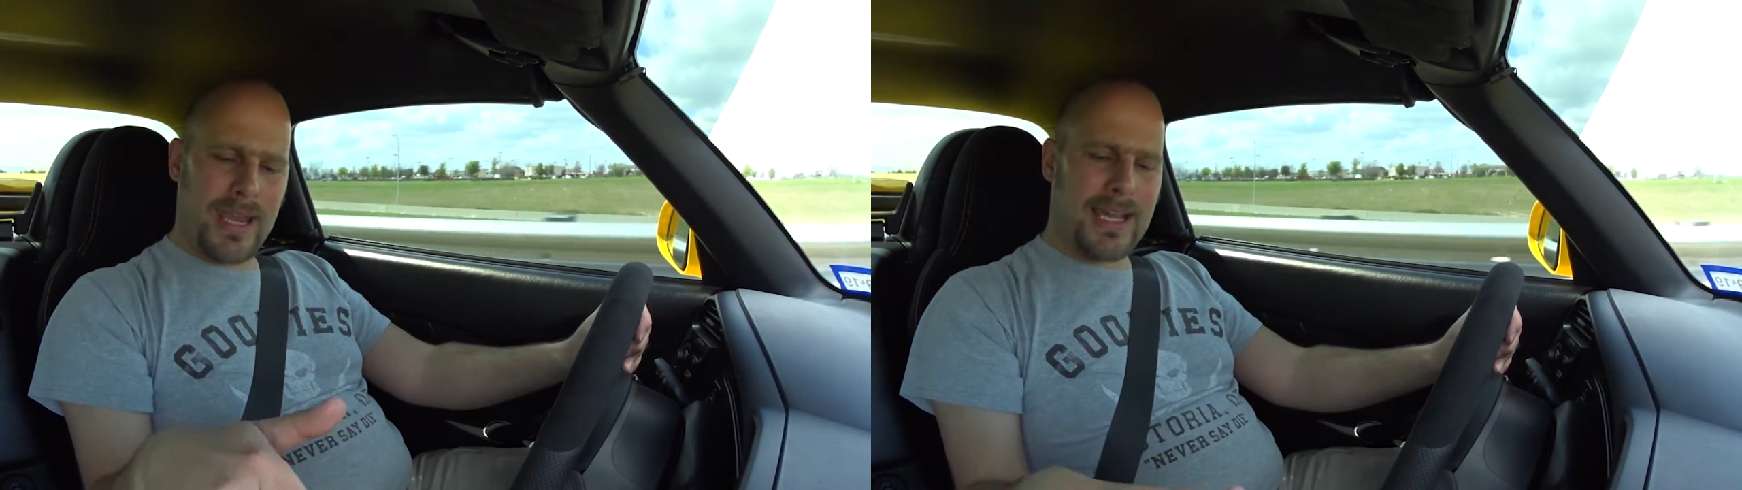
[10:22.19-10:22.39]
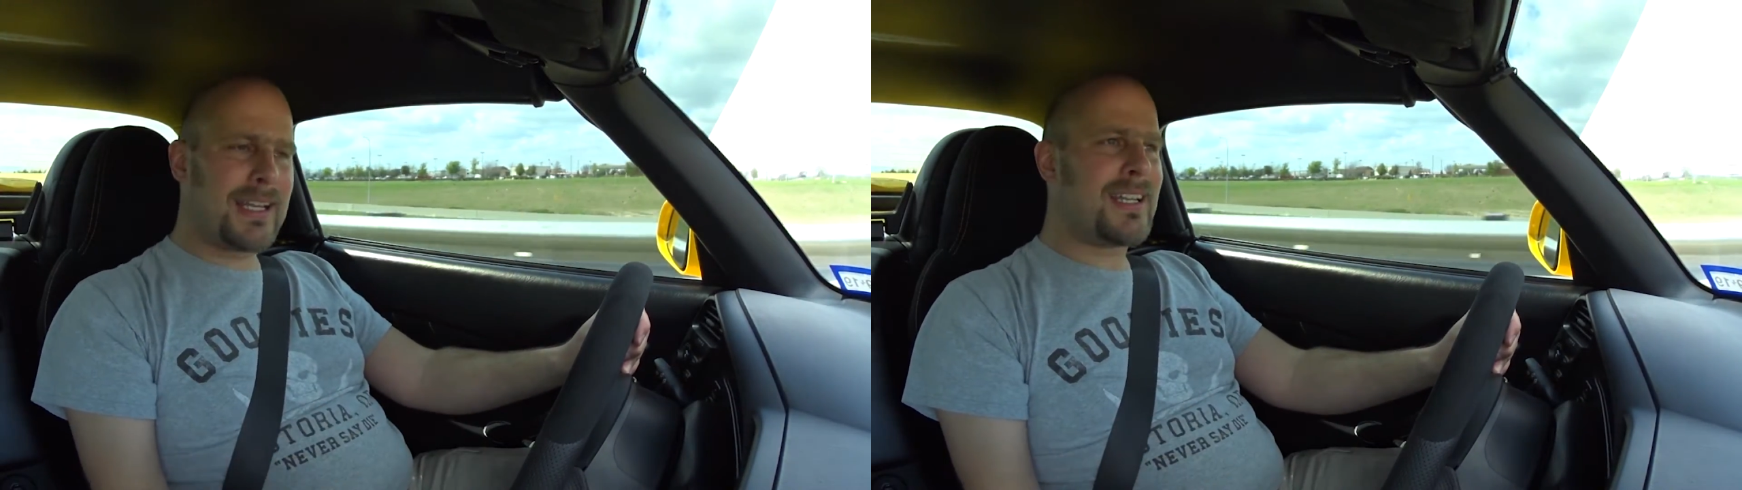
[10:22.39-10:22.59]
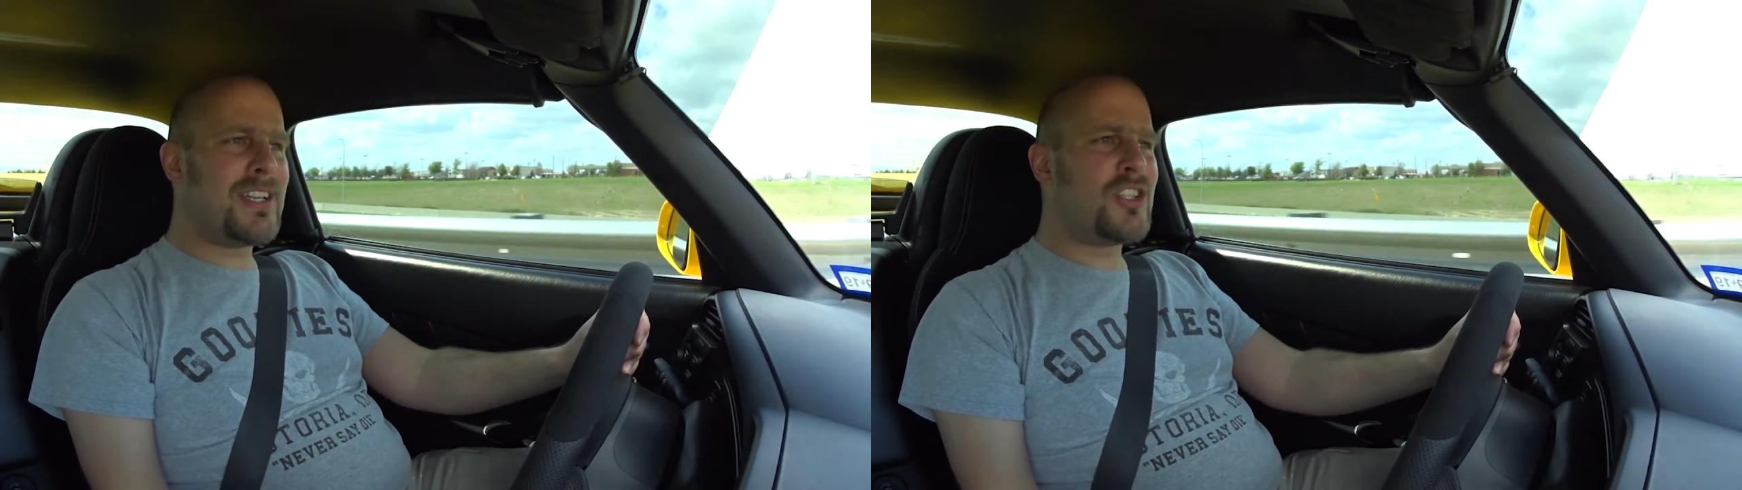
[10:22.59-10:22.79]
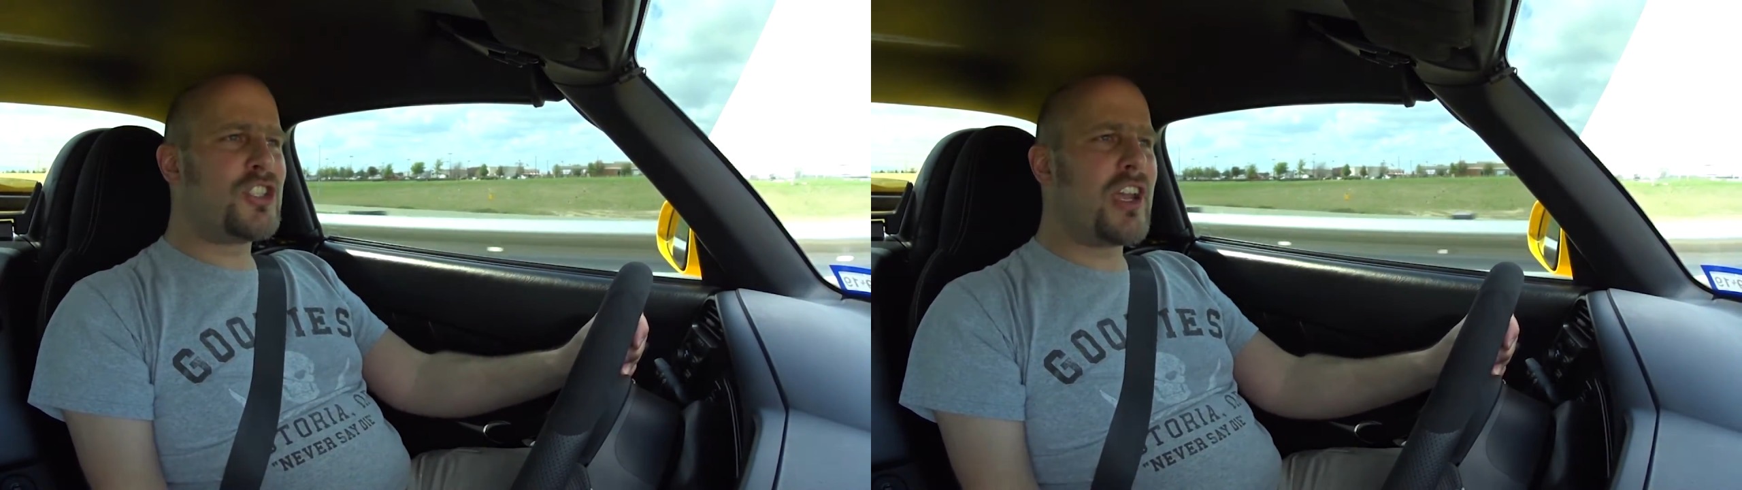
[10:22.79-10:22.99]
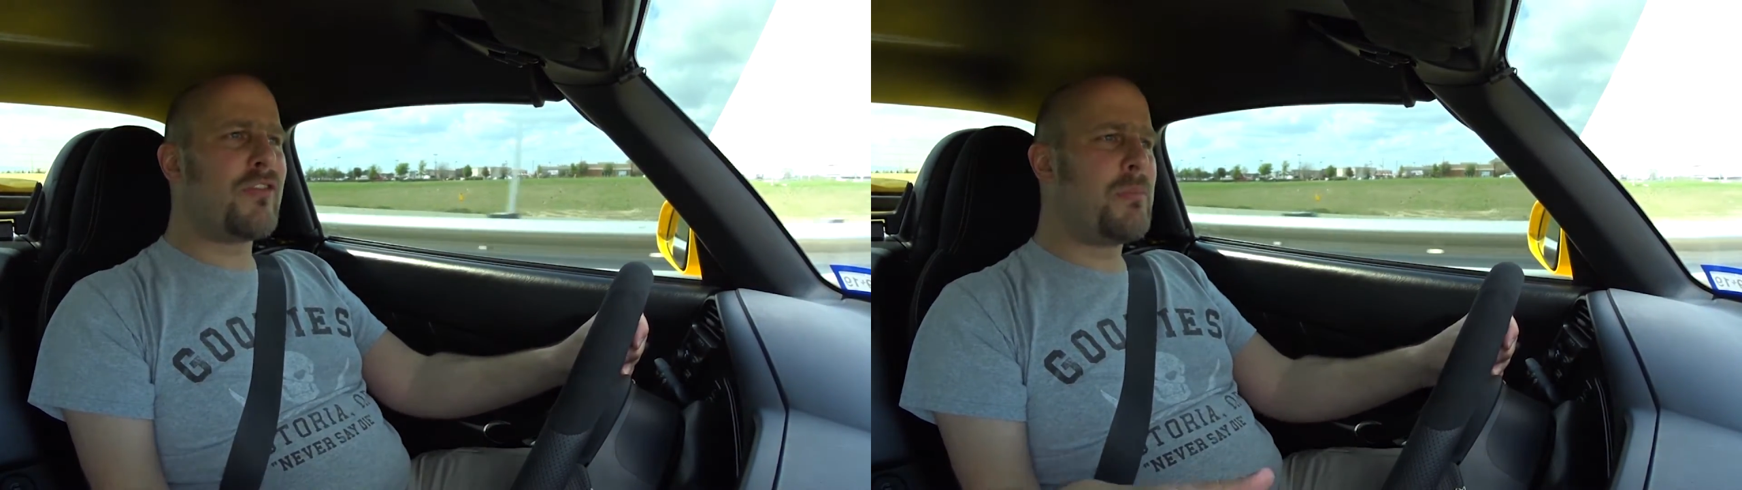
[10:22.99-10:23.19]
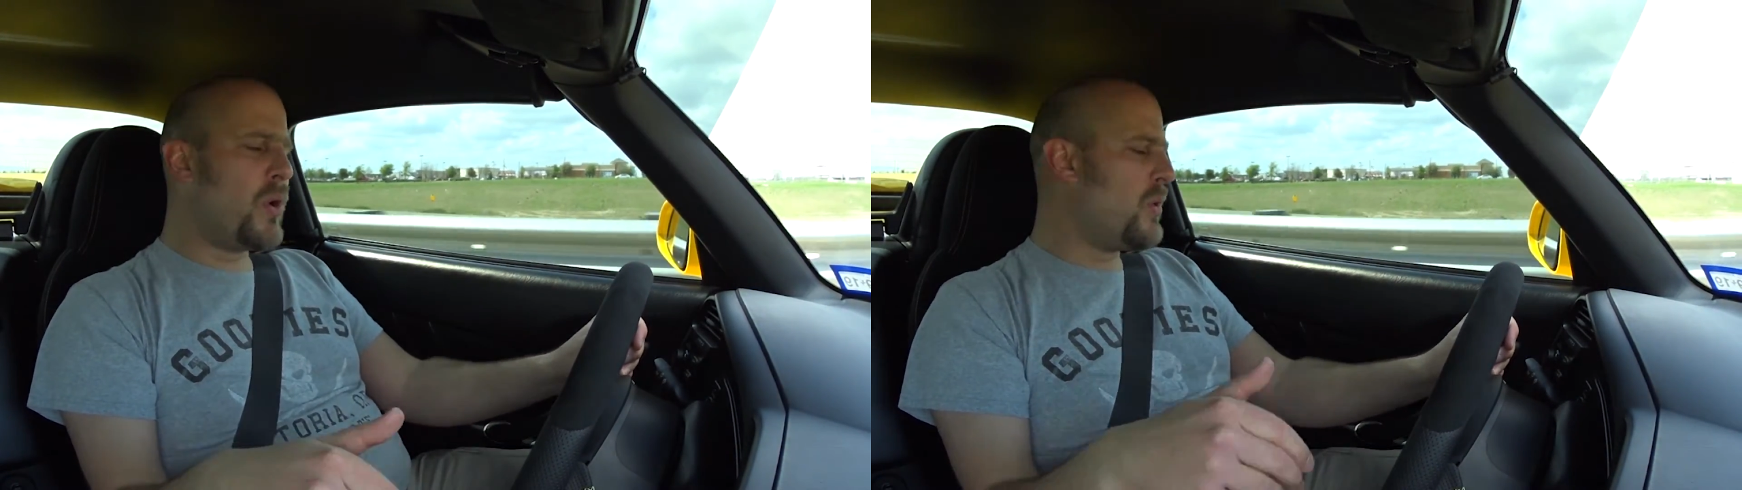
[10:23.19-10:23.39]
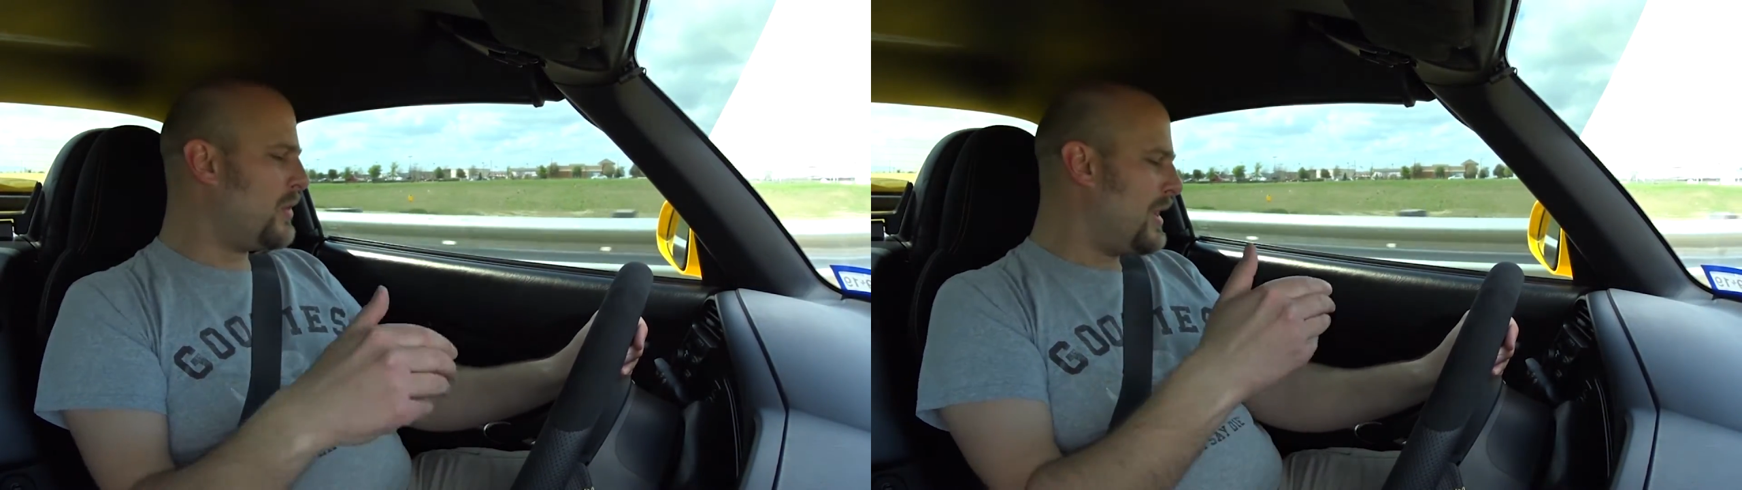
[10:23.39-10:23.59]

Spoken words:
You got it in the shift boot.